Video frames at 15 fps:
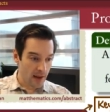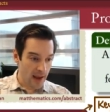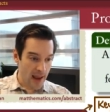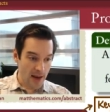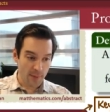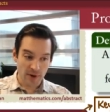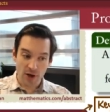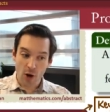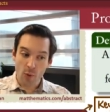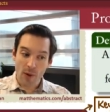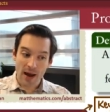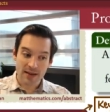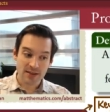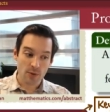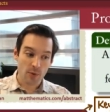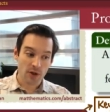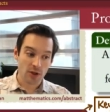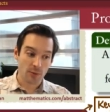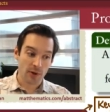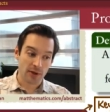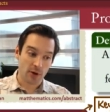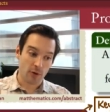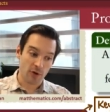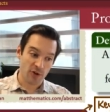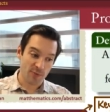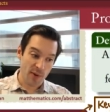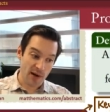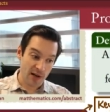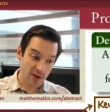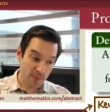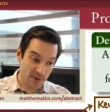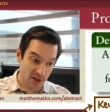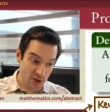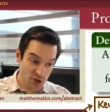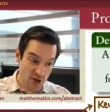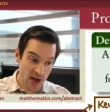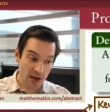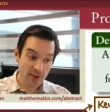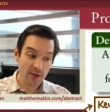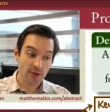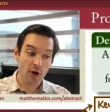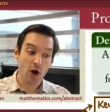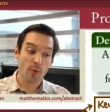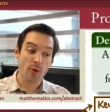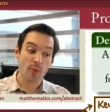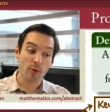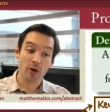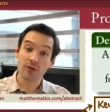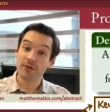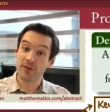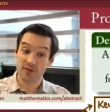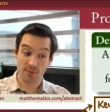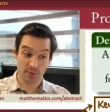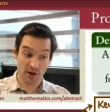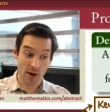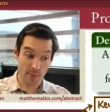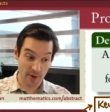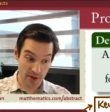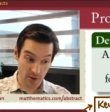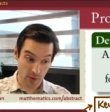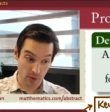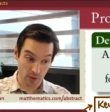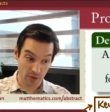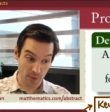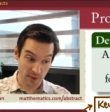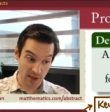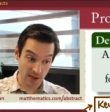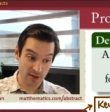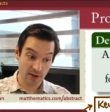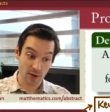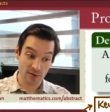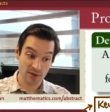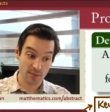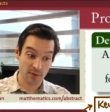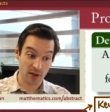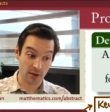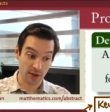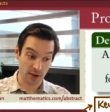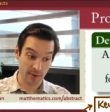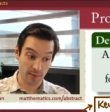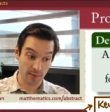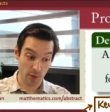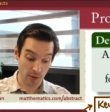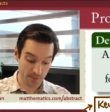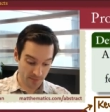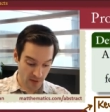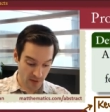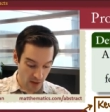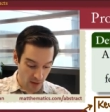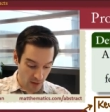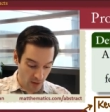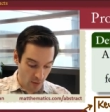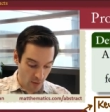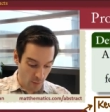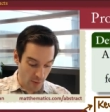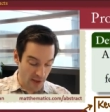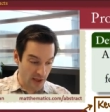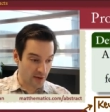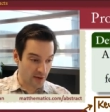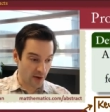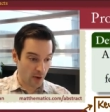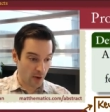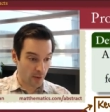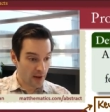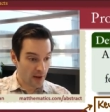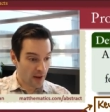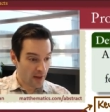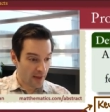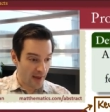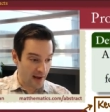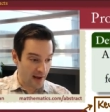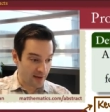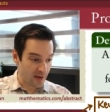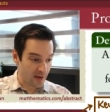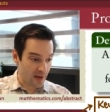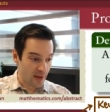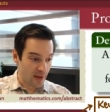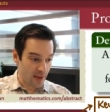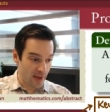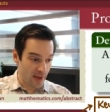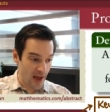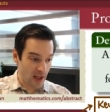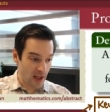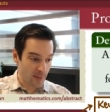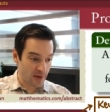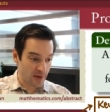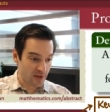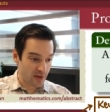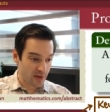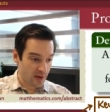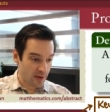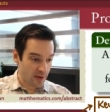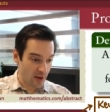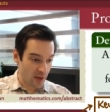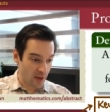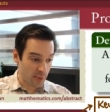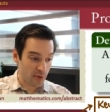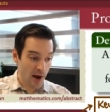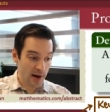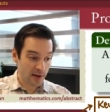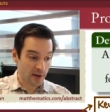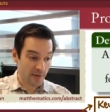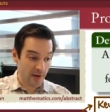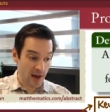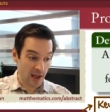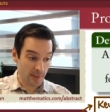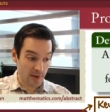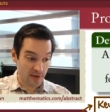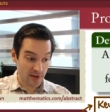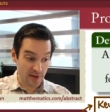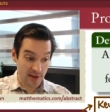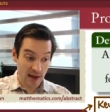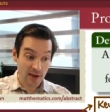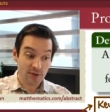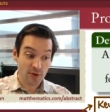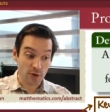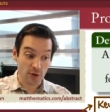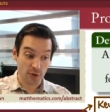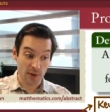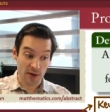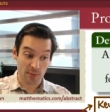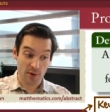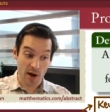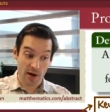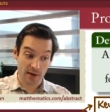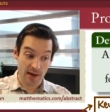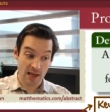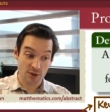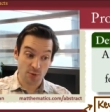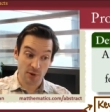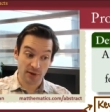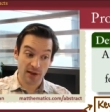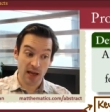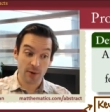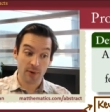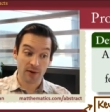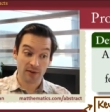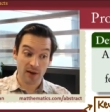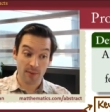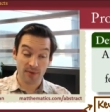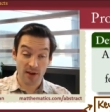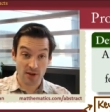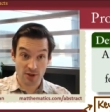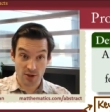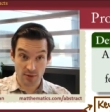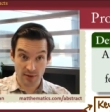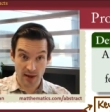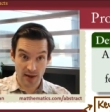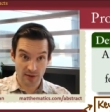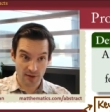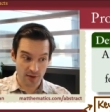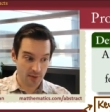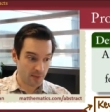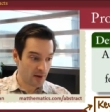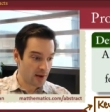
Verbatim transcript: And we know why it's a one-to-one -one correspondence, but to check that the homomorphism property holds, we need to know something a little bit more. We need to know that the element, the, the product of elements in the external direct product, h1k1 times h2k2,